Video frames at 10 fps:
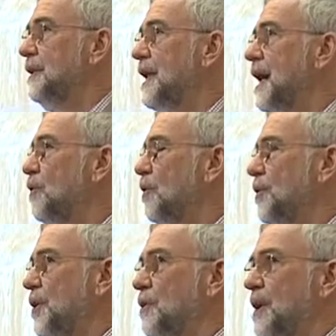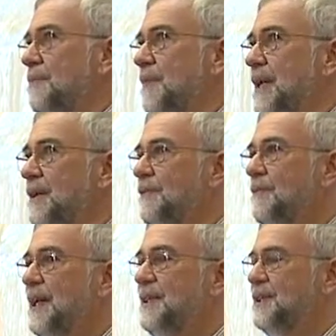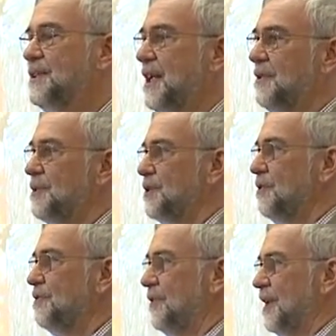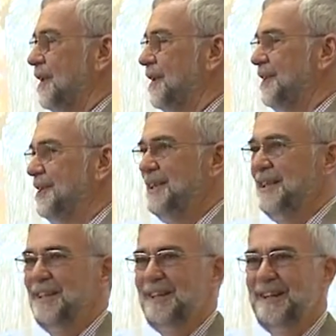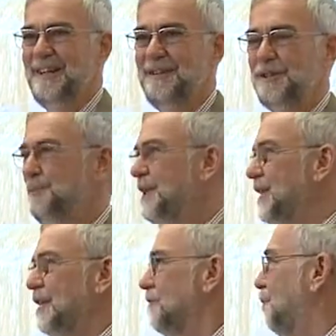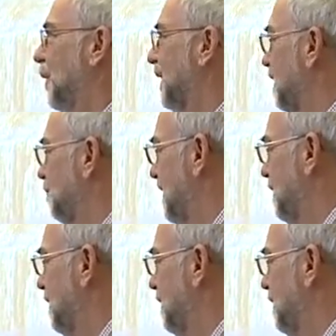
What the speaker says: Now, although I may have made it sound so far, speaking of bringing